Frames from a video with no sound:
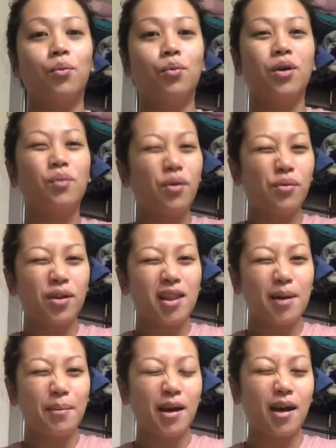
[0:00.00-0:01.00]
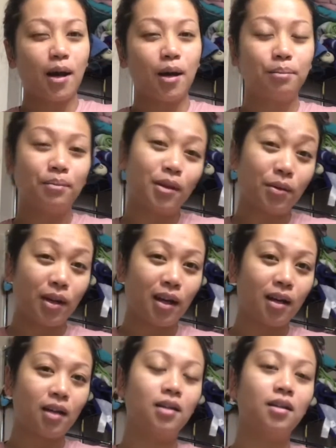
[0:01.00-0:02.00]
we won't really be
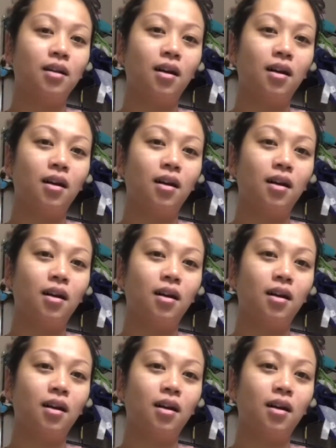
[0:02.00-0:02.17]
uploading